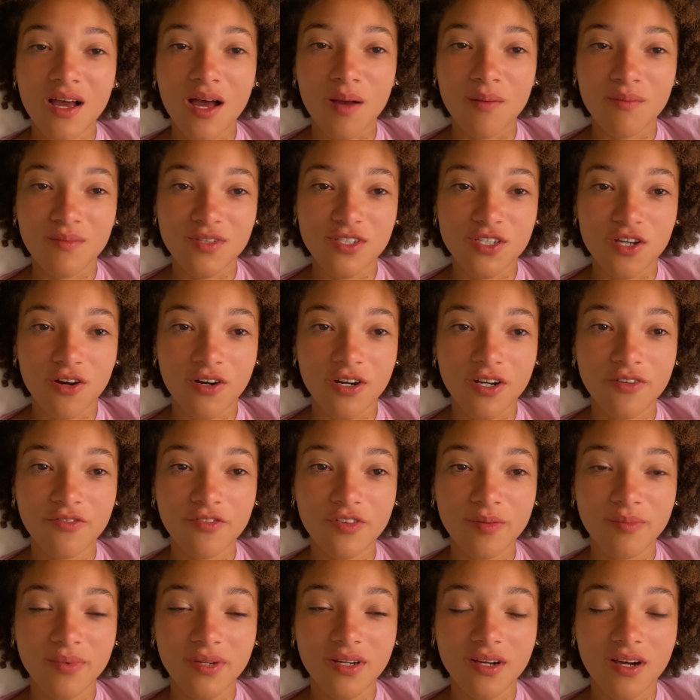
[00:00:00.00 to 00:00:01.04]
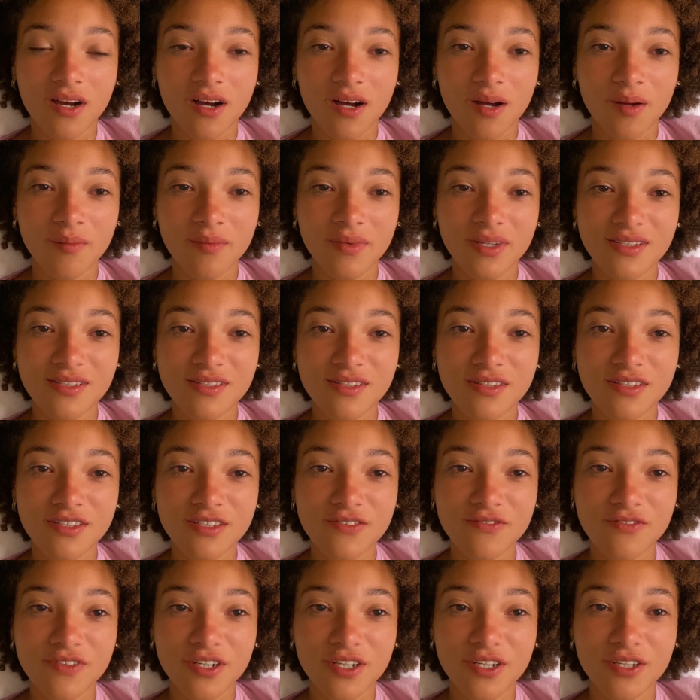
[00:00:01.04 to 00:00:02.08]
I'm sorry for being a hot mess in this
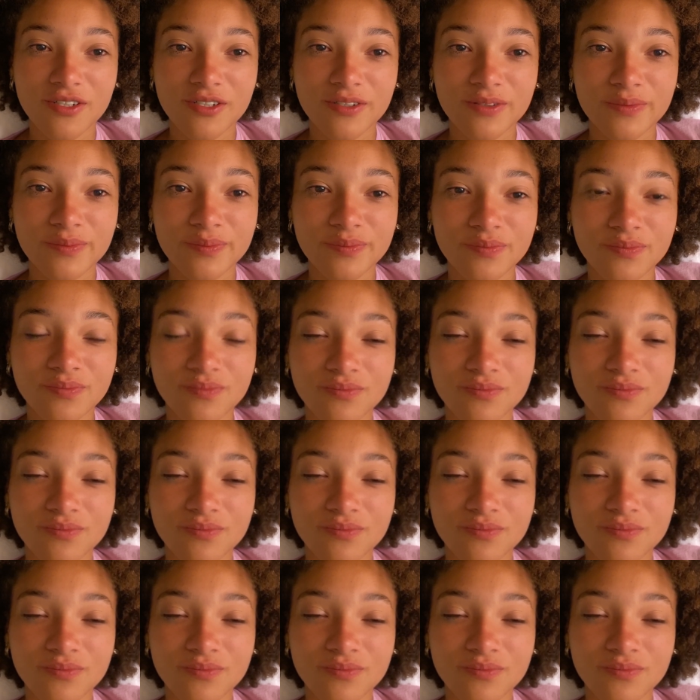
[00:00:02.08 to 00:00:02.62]
video,